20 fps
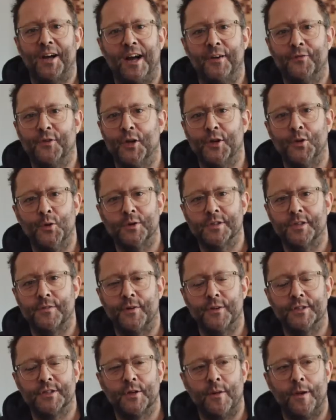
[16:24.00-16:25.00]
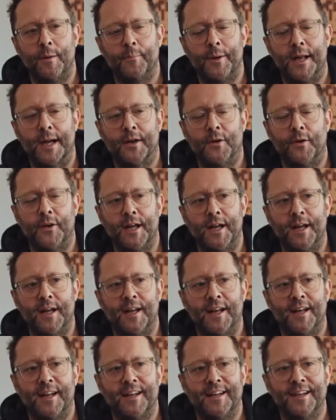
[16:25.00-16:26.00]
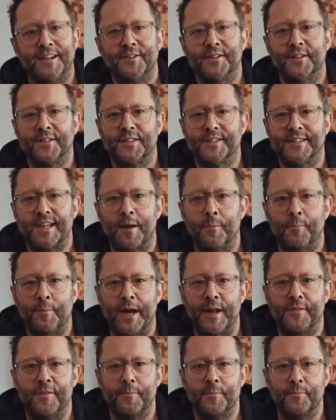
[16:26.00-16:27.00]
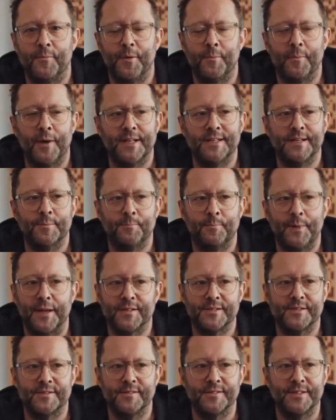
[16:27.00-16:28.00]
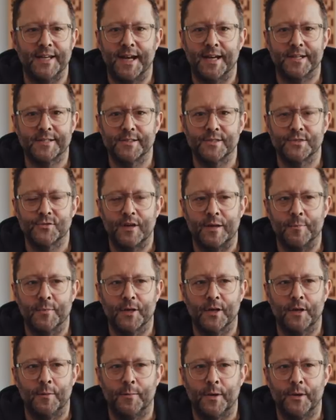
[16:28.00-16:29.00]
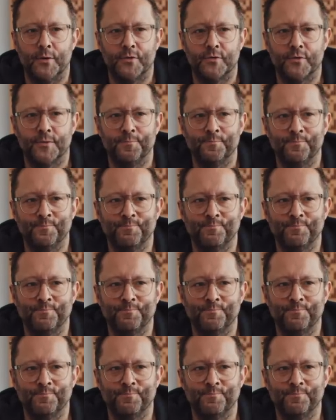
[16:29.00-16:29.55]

I've got an Autophone 2M Black on it. Does it sound better than my best DACs and streamer combos?